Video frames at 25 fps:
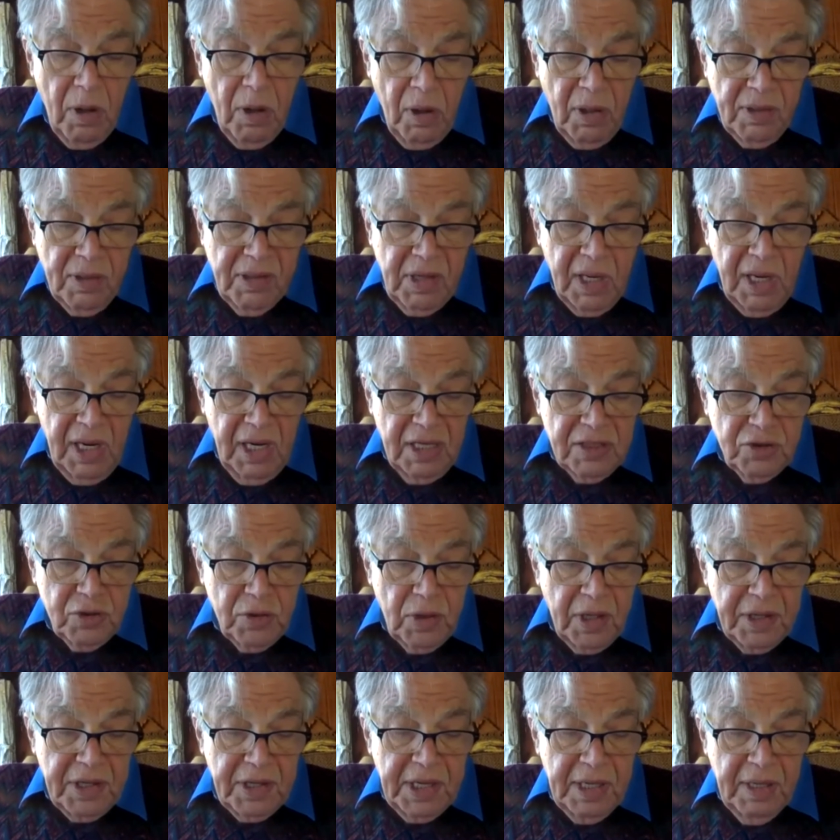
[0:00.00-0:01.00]
On the
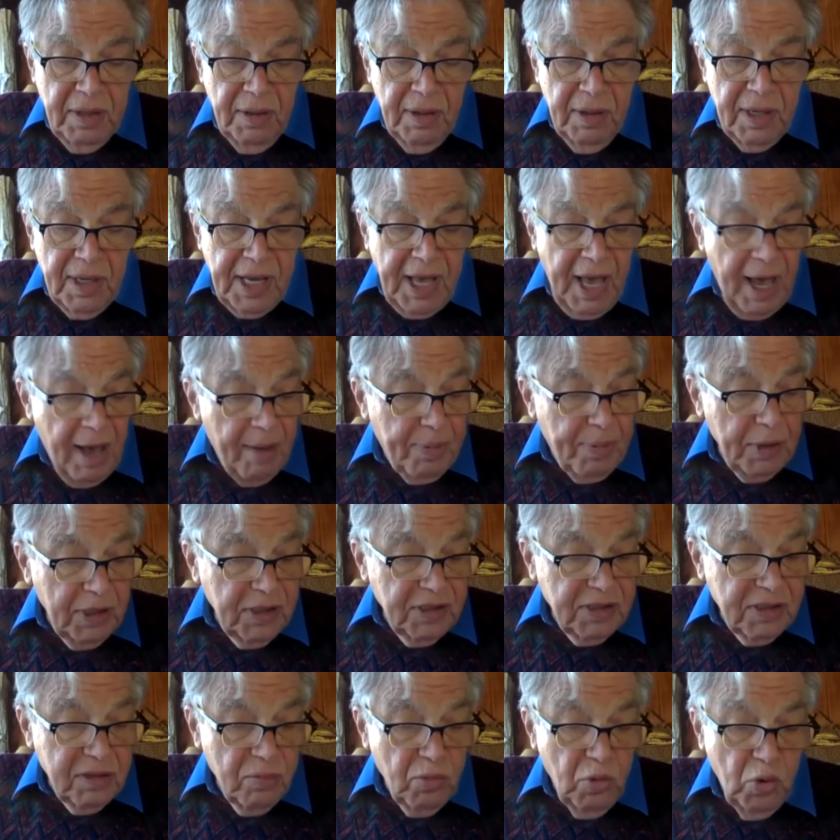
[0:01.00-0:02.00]
contrary,
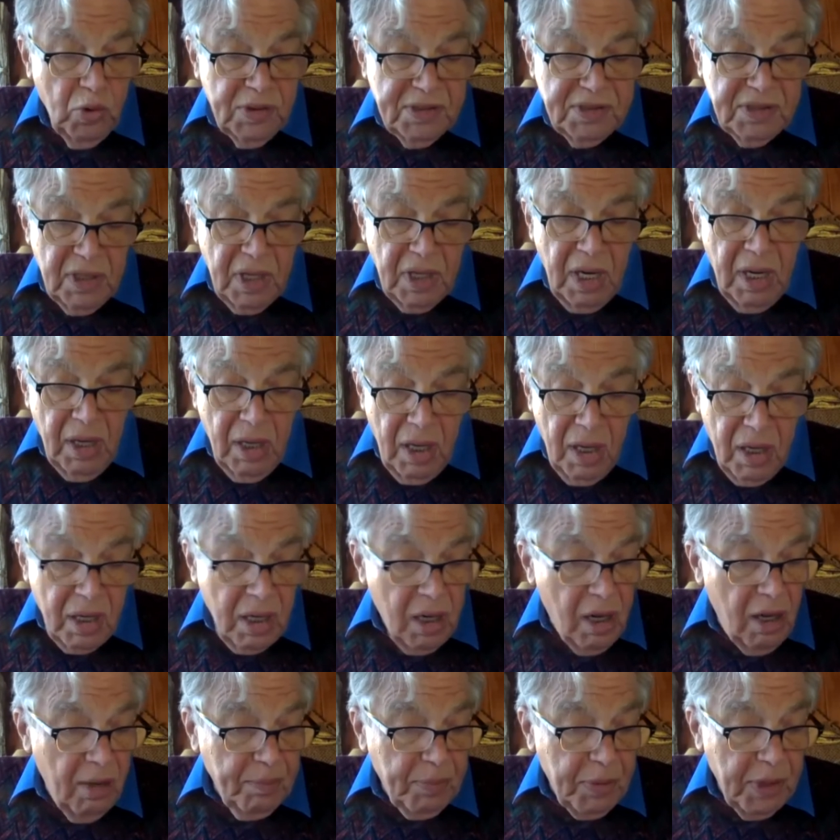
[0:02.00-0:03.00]
capitalism was ac
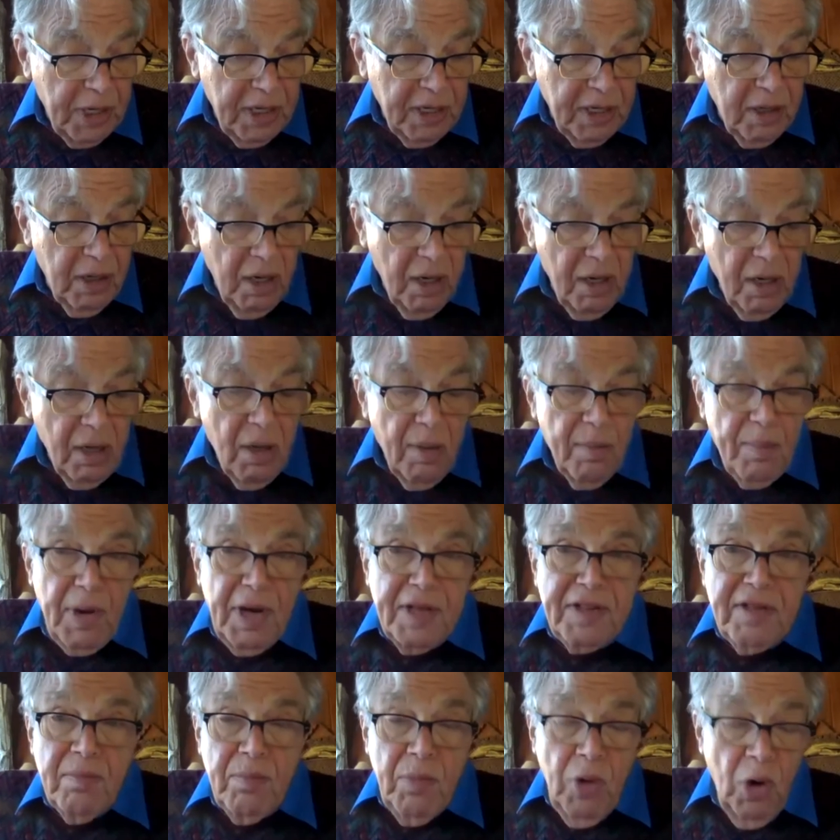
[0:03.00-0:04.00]
accompanied
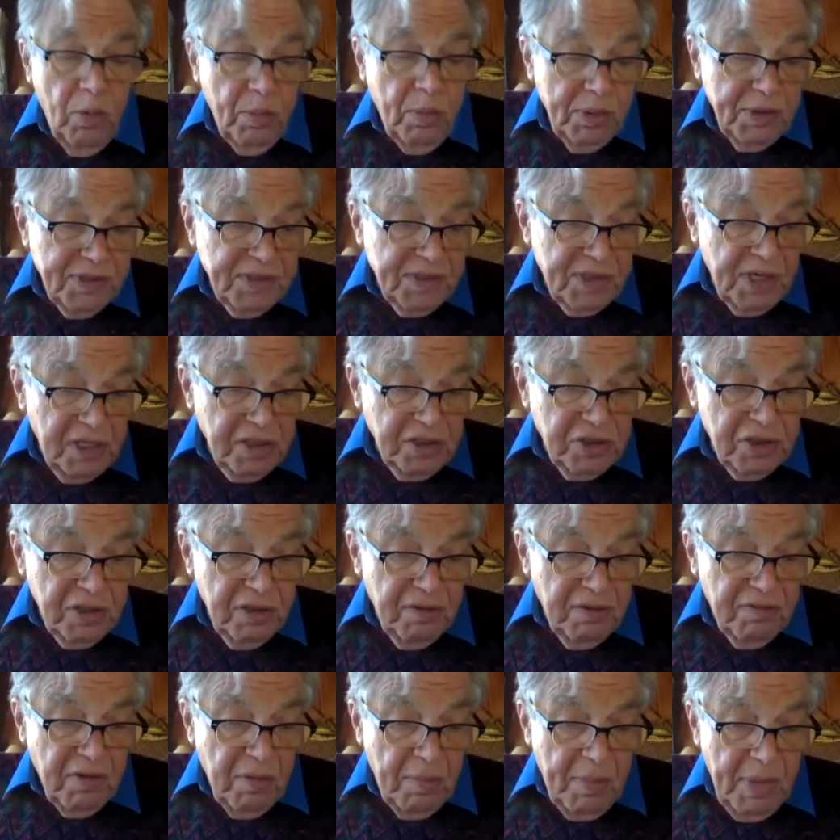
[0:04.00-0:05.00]
by the
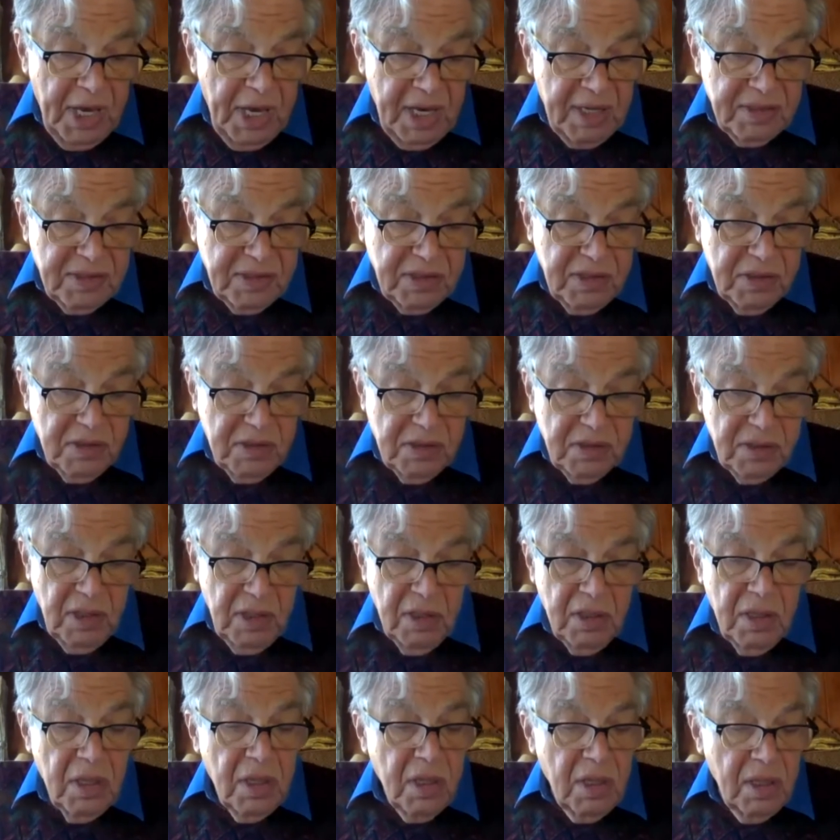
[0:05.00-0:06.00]
mobilization of the masses,
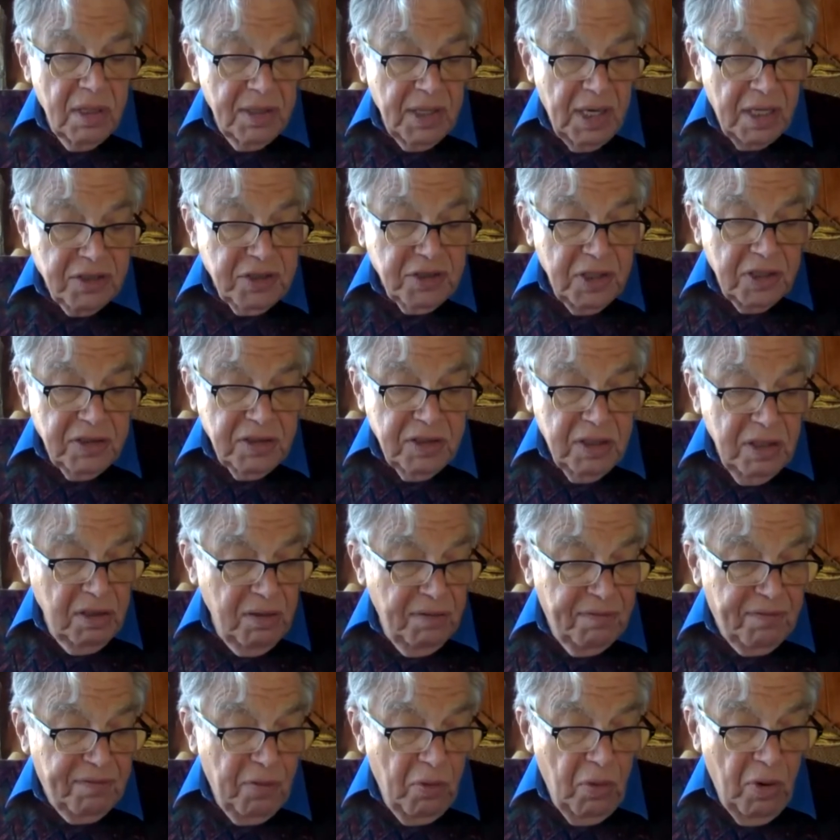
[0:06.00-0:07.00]
not just in
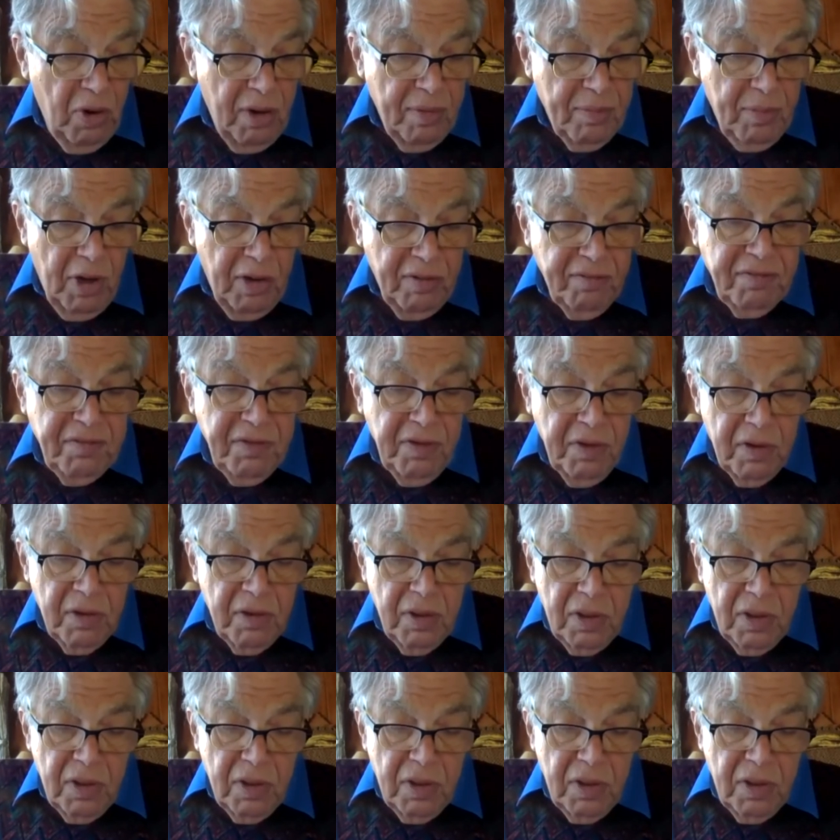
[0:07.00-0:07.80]
the form of